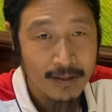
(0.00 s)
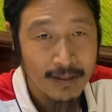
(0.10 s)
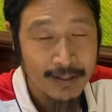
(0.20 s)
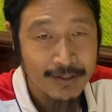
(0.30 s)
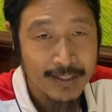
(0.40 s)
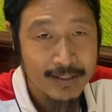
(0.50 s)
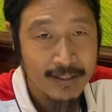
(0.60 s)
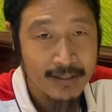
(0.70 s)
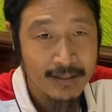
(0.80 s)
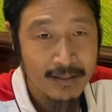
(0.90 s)

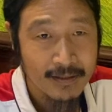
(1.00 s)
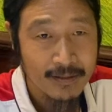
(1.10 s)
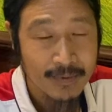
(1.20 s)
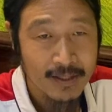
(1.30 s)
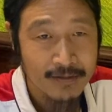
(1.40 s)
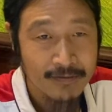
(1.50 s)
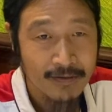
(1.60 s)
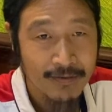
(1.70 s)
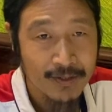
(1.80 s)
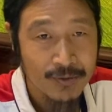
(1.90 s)
attention because of the
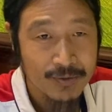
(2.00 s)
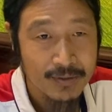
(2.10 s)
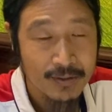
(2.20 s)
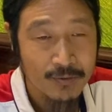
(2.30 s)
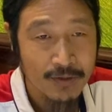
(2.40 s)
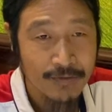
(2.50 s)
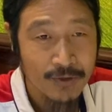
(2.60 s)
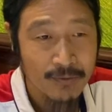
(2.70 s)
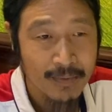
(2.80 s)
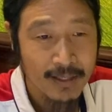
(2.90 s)

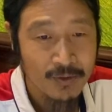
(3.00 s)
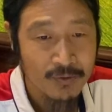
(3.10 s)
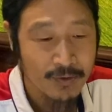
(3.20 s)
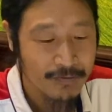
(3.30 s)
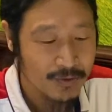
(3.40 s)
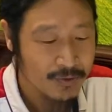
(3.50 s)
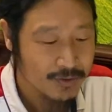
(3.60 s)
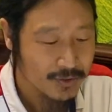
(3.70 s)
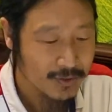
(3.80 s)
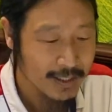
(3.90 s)
review, my own review.
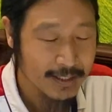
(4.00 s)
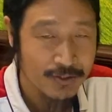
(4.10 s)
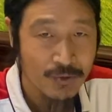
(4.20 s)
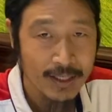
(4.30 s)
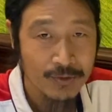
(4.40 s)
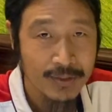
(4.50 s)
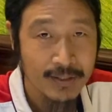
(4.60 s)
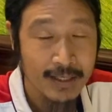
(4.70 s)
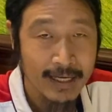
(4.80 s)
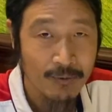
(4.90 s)
So I
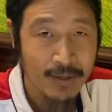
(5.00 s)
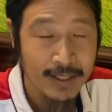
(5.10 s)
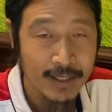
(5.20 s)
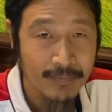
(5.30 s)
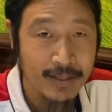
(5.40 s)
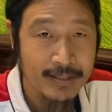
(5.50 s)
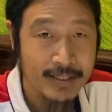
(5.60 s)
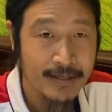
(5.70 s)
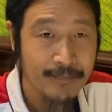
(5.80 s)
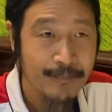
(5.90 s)
will keep the
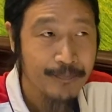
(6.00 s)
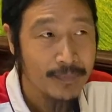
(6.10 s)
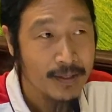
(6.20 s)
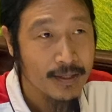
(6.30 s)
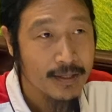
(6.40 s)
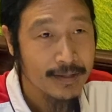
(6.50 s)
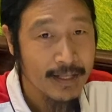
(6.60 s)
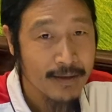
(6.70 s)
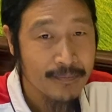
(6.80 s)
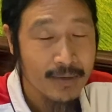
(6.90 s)
same
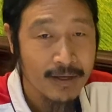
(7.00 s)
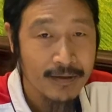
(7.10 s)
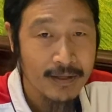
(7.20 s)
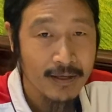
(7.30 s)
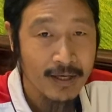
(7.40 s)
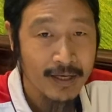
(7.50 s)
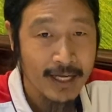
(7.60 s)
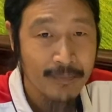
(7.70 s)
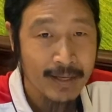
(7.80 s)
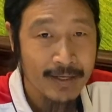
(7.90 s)
name on the
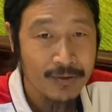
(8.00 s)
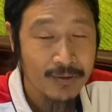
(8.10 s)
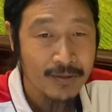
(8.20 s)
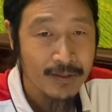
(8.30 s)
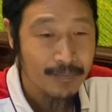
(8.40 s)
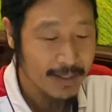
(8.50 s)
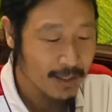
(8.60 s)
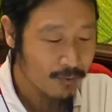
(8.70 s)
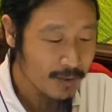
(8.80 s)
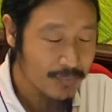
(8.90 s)
online menu, but I
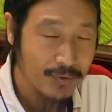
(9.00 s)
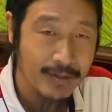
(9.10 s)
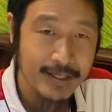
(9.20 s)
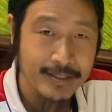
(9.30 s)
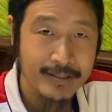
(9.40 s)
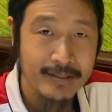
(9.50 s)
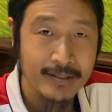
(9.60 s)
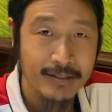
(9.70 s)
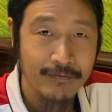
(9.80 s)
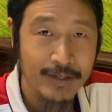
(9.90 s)
will put this
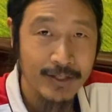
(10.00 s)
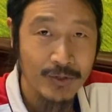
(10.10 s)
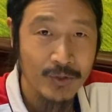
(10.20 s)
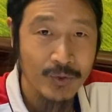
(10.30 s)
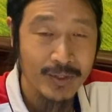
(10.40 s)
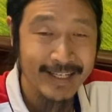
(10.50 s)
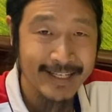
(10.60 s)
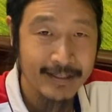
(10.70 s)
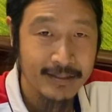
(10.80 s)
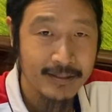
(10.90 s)
video
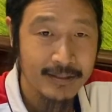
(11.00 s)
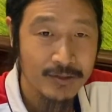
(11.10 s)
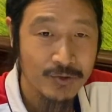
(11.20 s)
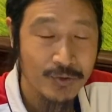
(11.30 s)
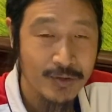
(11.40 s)
link to